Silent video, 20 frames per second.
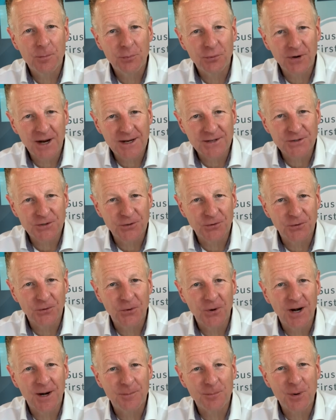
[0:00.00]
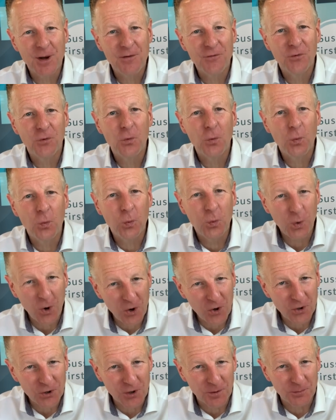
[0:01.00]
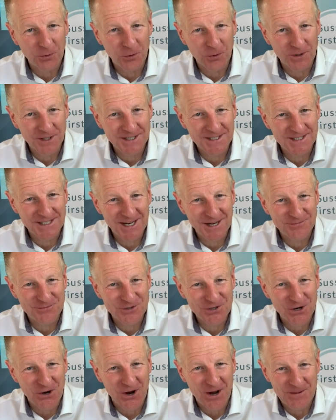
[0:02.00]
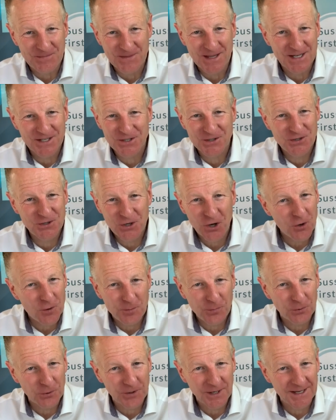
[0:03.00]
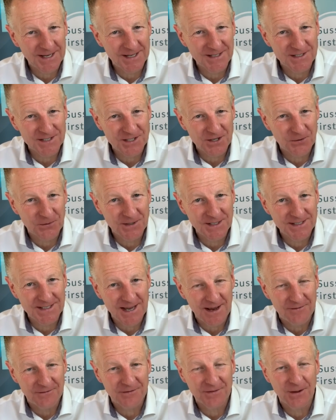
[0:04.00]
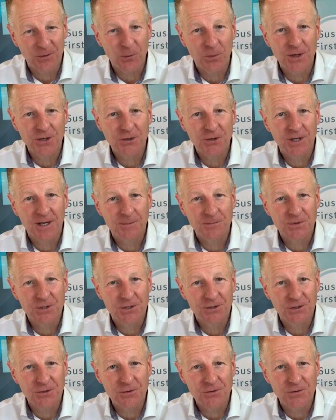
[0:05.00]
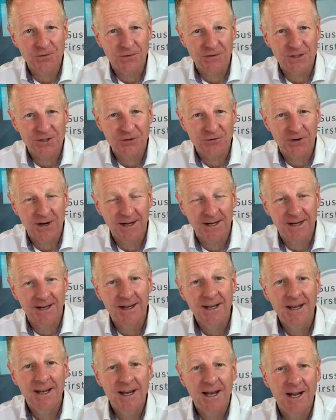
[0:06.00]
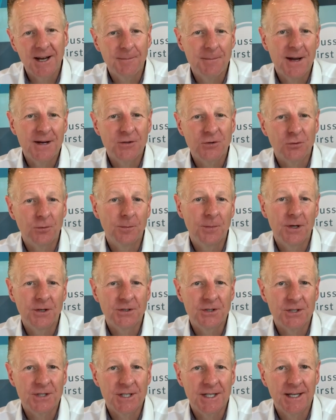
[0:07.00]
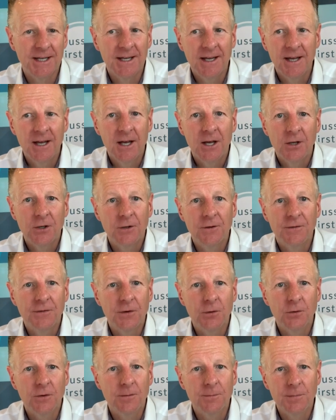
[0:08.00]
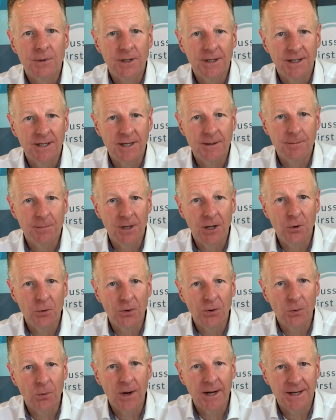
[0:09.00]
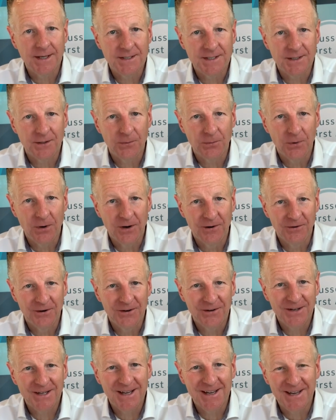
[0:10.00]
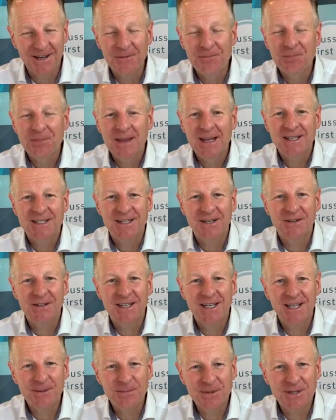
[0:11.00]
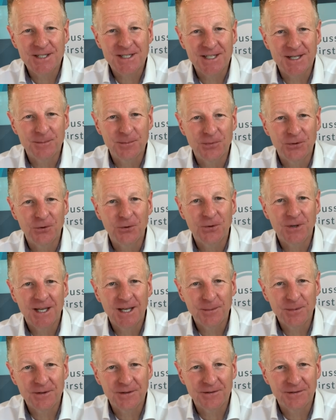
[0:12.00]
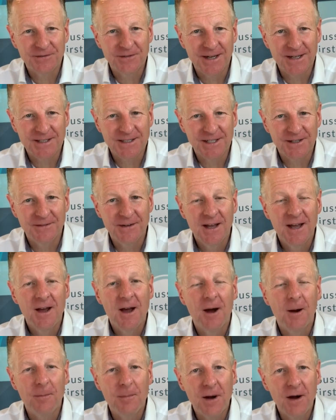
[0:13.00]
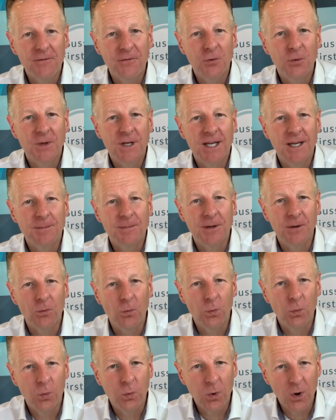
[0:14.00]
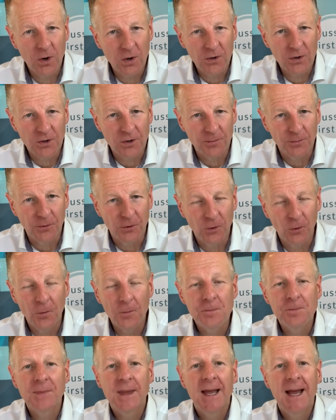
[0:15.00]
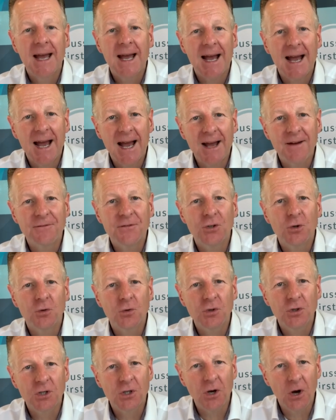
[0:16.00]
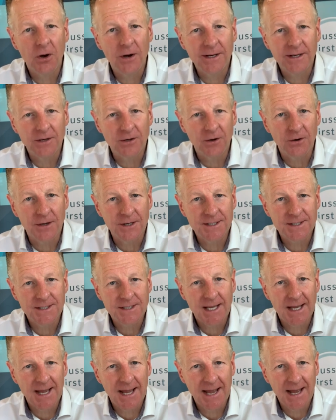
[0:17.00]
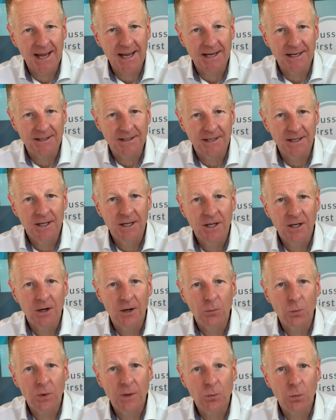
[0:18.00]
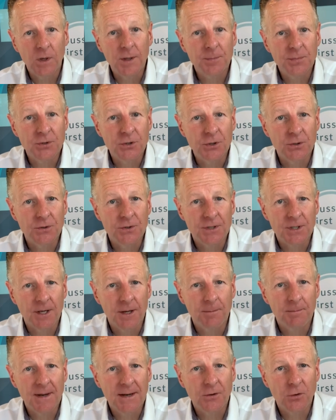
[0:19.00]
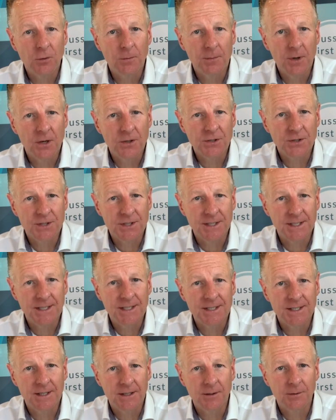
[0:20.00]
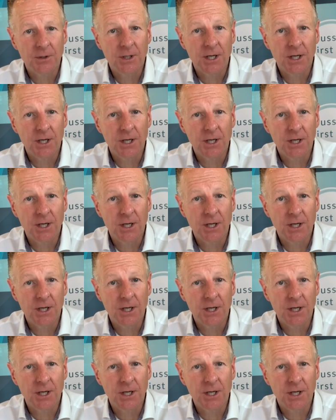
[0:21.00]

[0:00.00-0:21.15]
practical, and above all workable at the same time. There's no point getting so in depth that when you come to use this training in a medical emergency, you feel completely blown away, as it were. Okay, so keep it simple, keep it effective, above all keep it workable. Have your guidelines to hand, and we produce medical emergencies